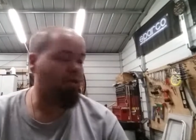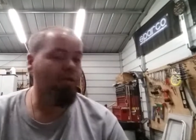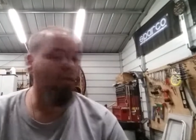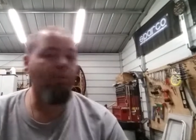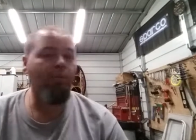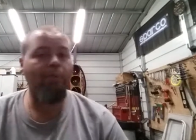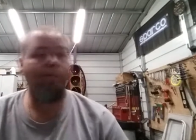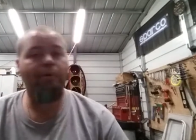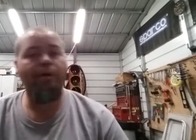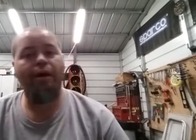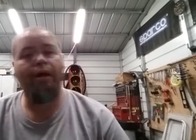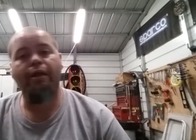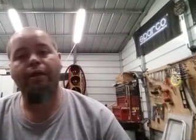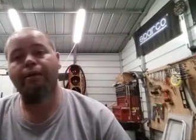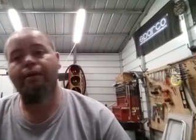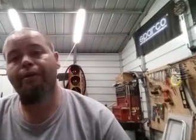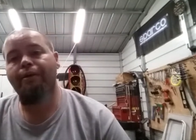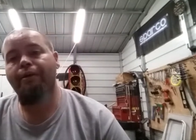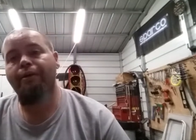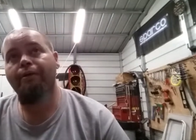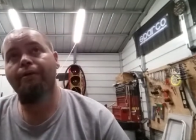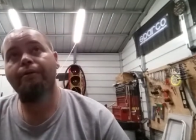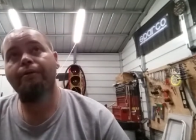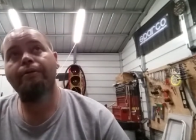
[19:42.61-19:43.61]
them up out of
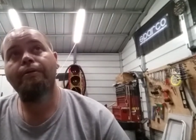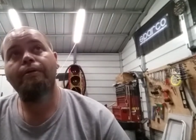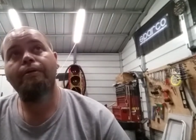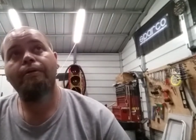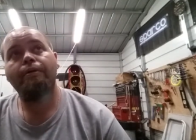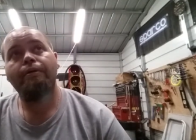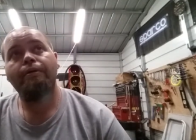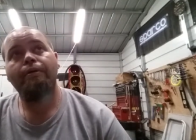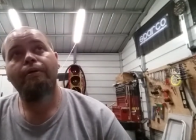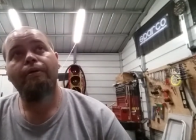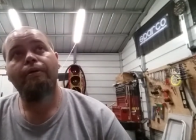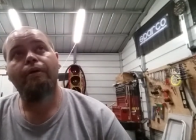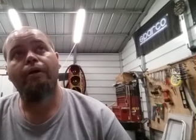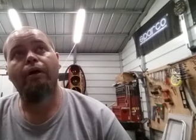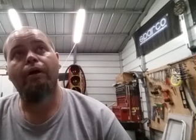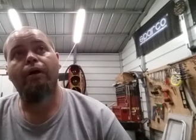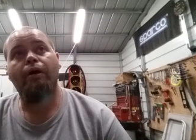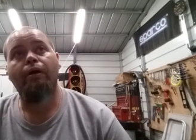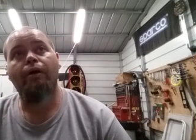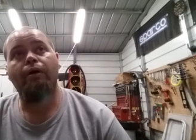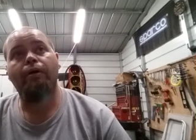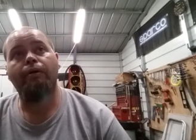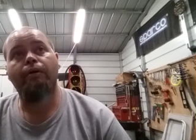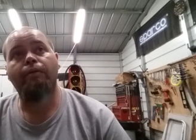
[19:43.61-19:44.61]
here.
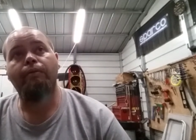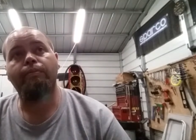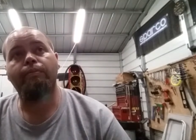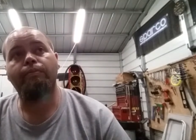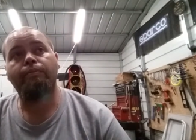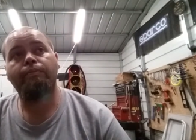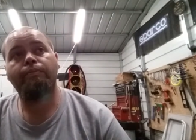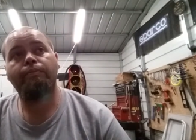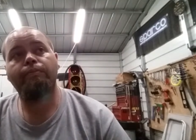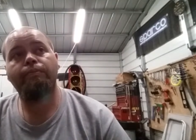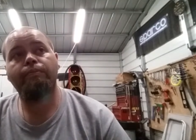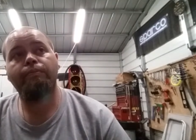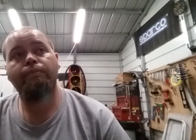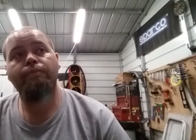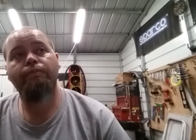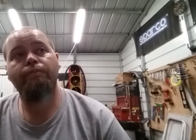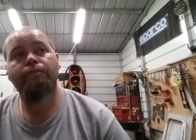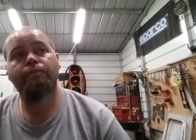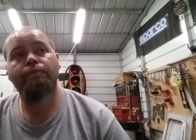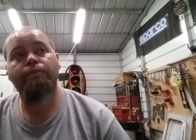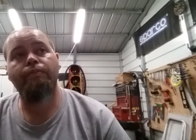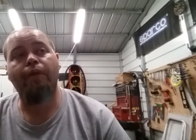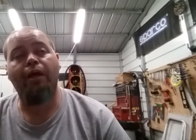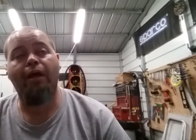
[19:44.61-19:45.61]
Um,
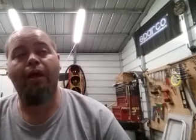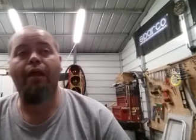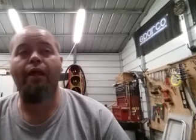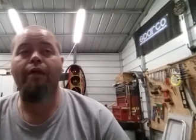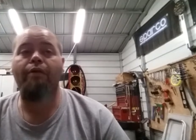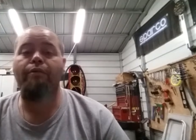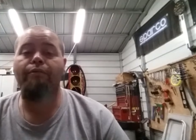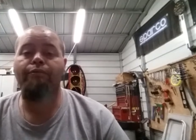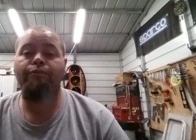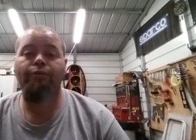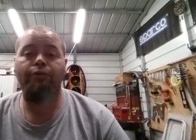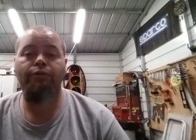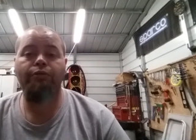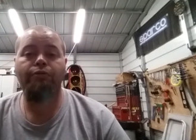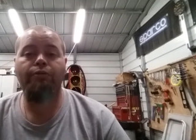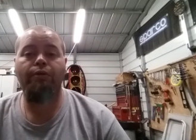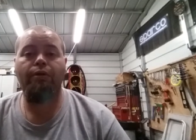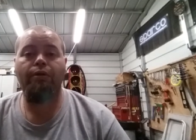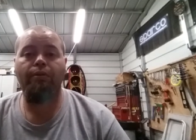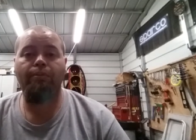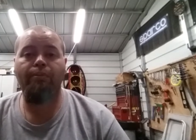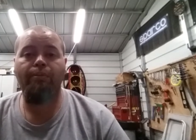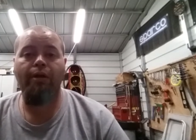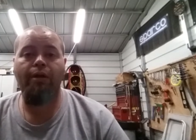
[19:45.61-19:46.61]
I got a
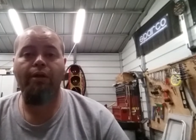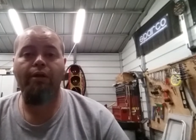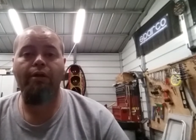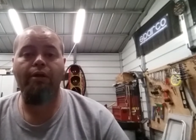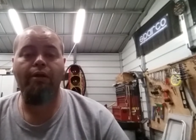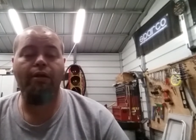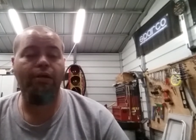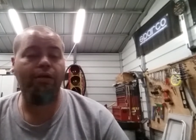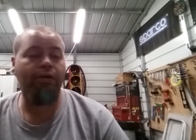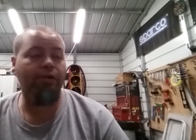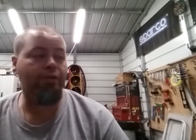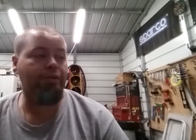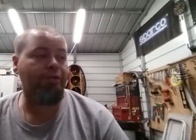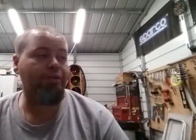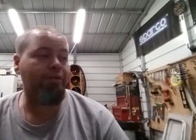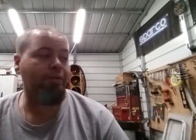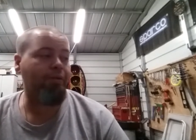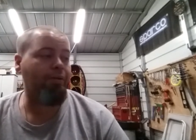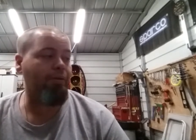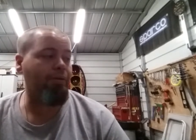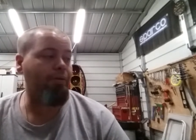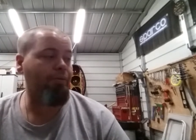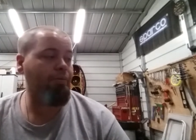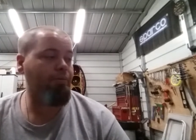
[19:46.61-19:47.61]
refrigerator back there that needs to
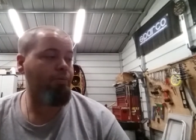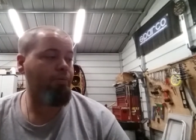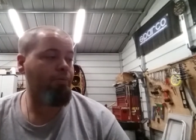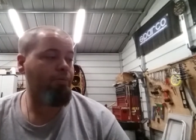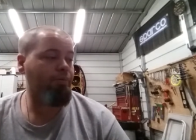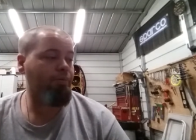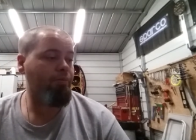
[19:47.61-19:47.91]
go.